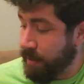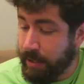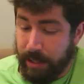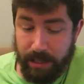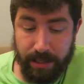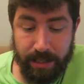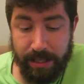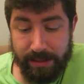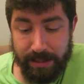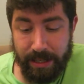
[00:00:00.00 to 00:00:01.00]
The
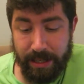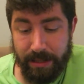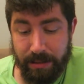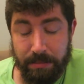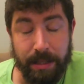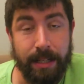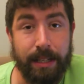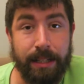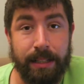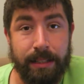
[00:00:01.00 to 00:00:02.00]
case I had on
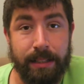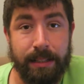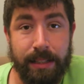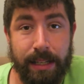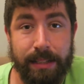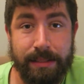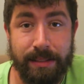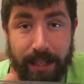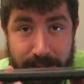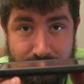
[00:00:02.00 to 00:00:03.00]
my
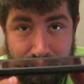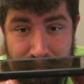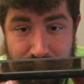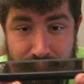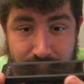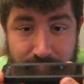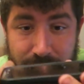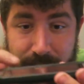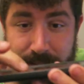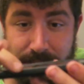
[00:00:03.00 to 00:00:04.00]
S6,
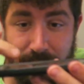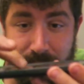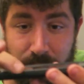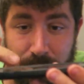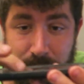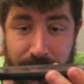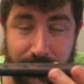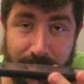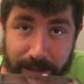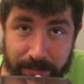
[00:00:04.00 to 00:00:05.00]
it's got quite a bit of
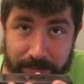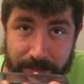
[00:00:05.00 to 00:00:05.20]
lip.